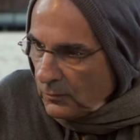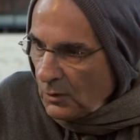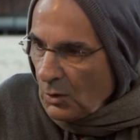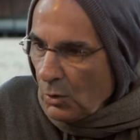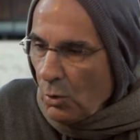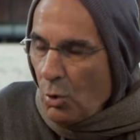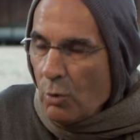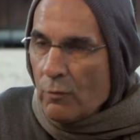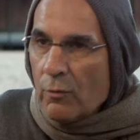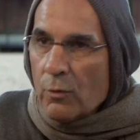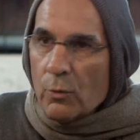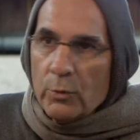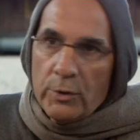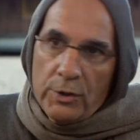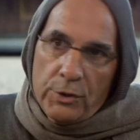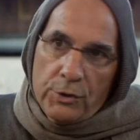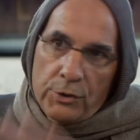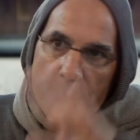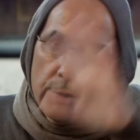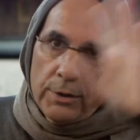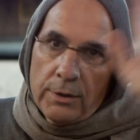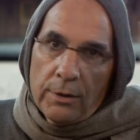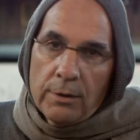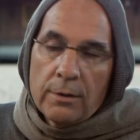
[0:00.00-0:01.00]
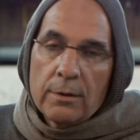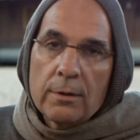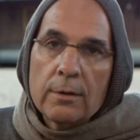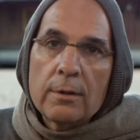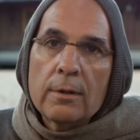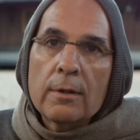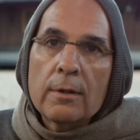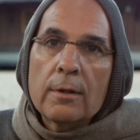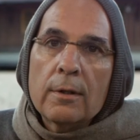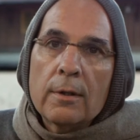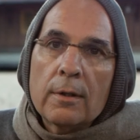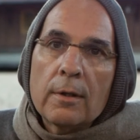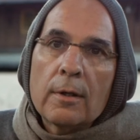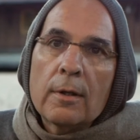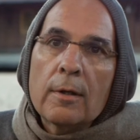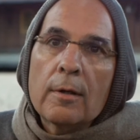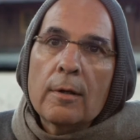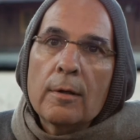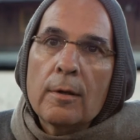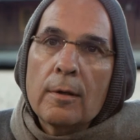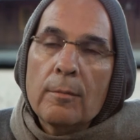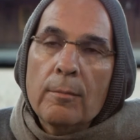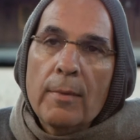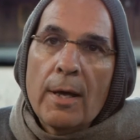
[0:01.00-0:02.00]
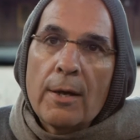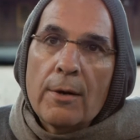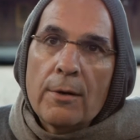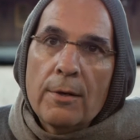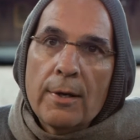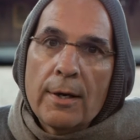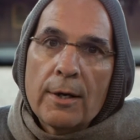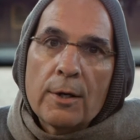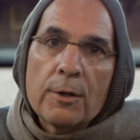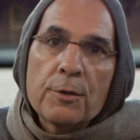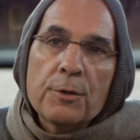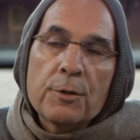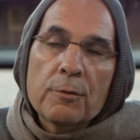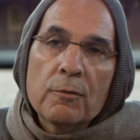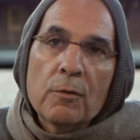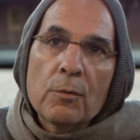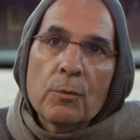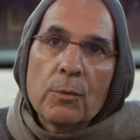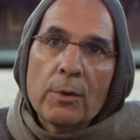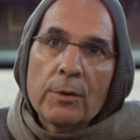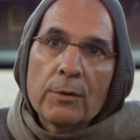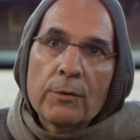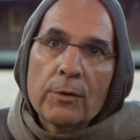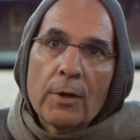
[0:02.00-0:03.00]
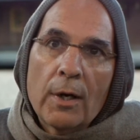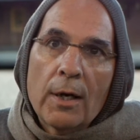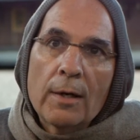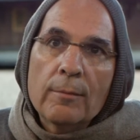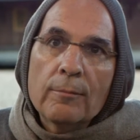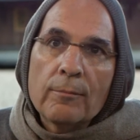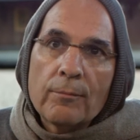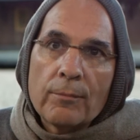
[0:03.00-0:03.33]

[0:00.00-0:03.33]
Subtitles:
overreaching meta-narrative at one time.